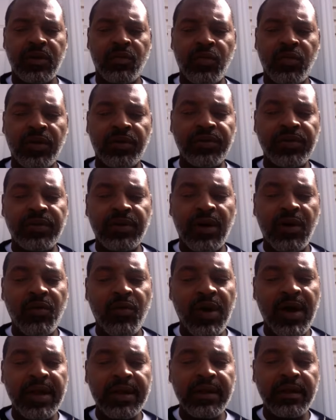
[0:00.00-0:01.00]
Well, you know
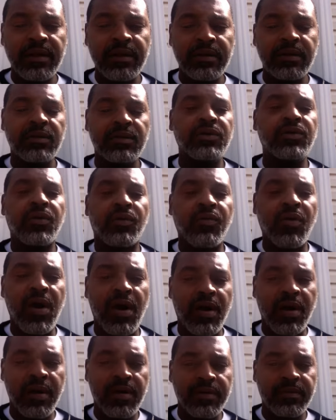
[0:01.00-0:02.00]
what? You're
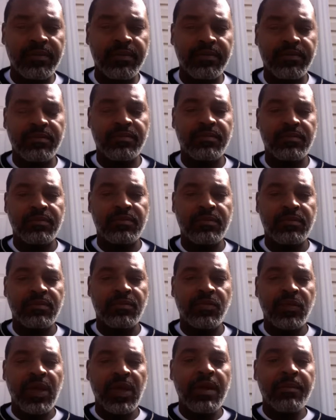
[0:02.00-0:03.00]
wrong.
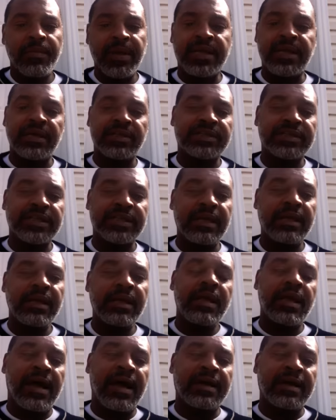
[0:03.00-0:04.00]
Because, see,
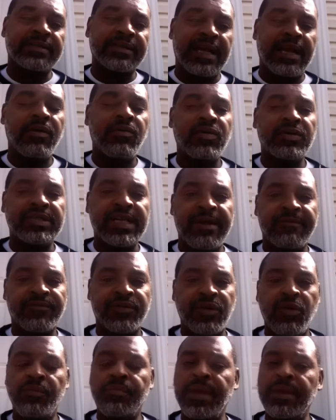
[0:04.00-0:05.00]
as I always have
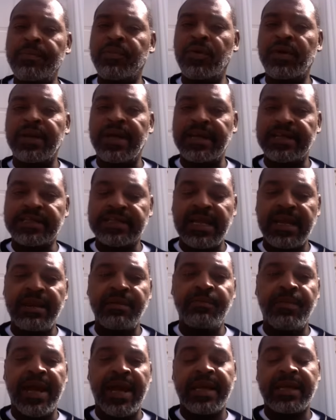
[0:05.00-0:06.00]
told people, and I said
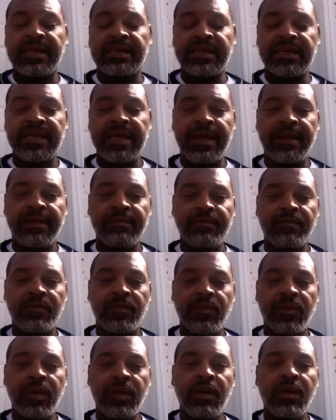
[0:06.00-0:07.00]
it back in the day,
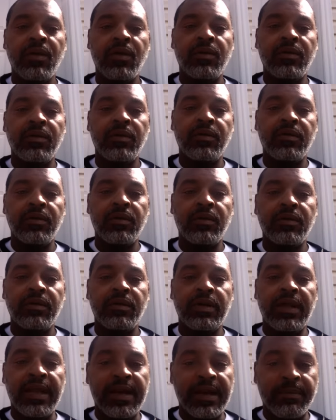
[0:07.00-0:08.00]

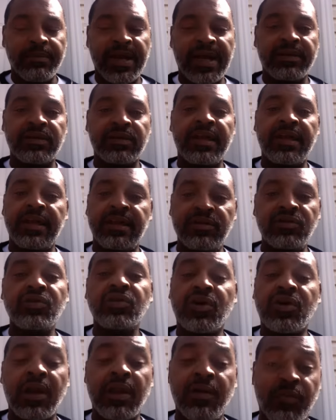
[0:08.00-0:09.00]
and I'm not, and you
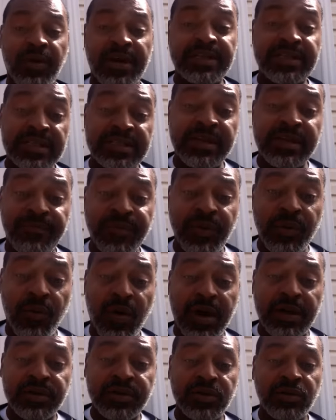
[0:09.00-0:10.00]
can call it racist if you
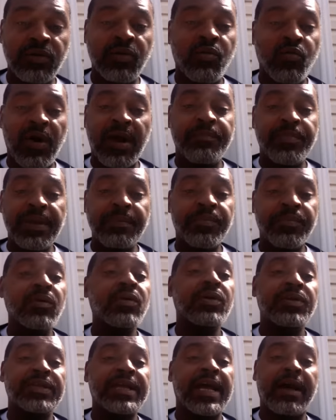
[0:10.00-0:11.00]
want to. White people,
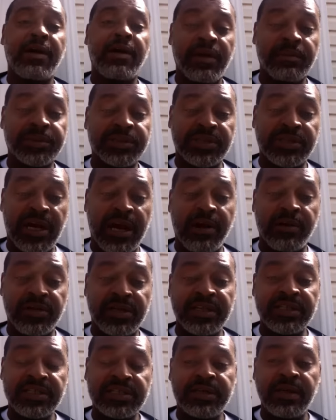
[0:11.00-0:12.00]
y'all help start
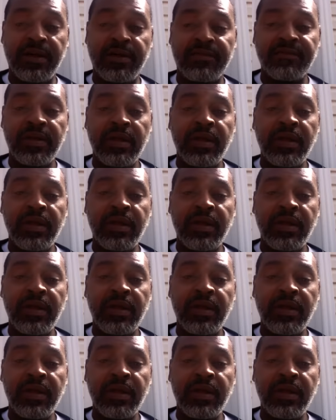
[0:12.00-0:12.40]
this stuff.